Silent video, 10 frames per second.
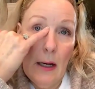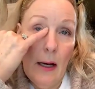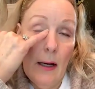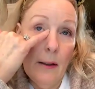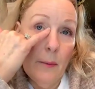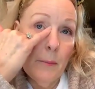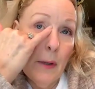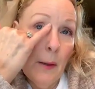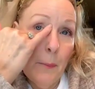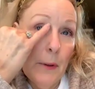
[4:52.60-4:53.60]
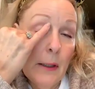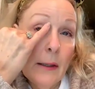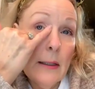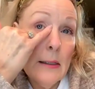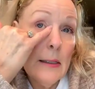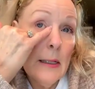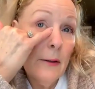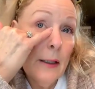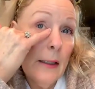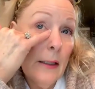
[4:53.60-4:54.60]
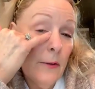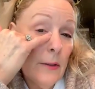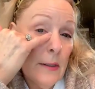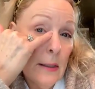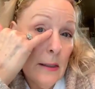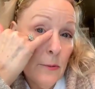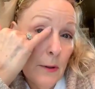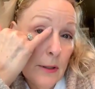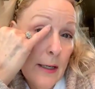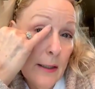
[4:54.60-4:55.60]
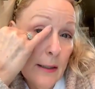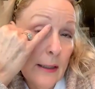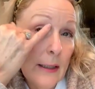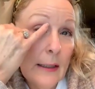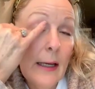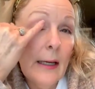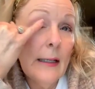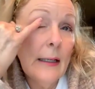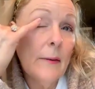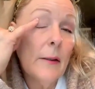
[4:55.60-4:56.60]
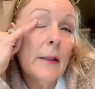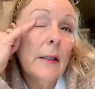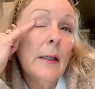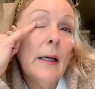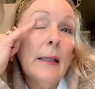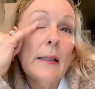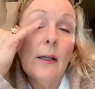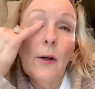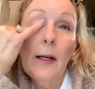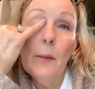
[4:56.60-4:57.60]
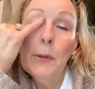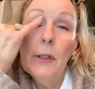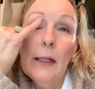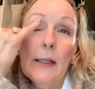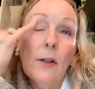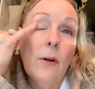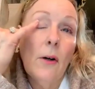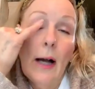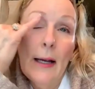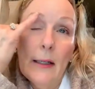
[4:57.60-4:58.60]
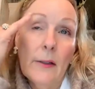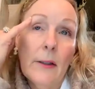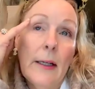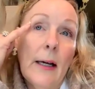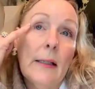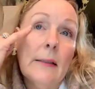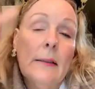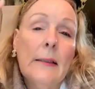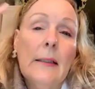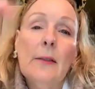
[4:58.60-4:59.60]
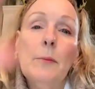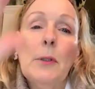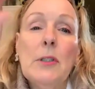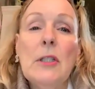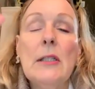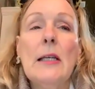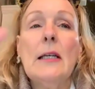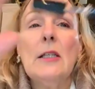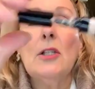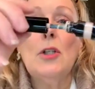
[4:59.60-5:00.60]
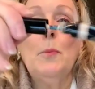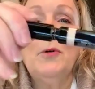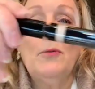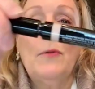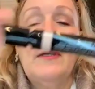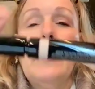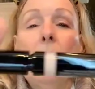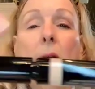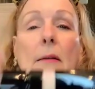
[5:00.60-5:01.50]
up in this area here, this gets real dark, and then go ahead and put it on the whole eye area. but just like a super thin